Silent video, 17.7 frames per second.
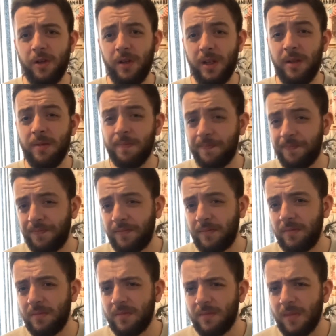
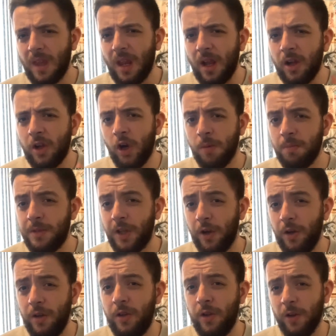It comes down
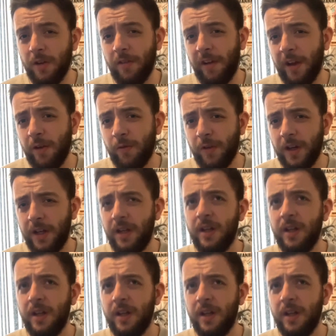to the rivalry.